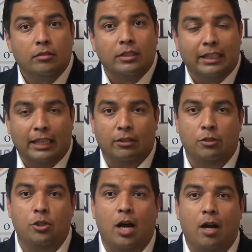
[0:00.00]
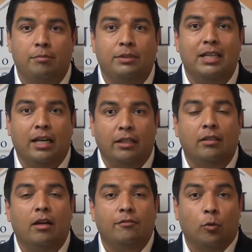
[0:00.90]
to get the job
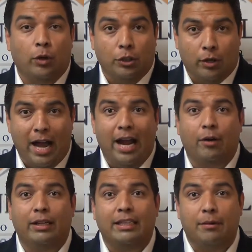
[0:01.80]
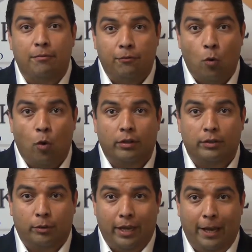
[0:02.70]
done for what you're hiring them for,
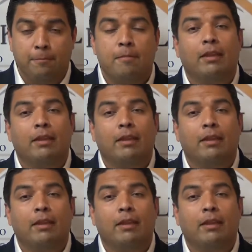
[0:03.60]
okay?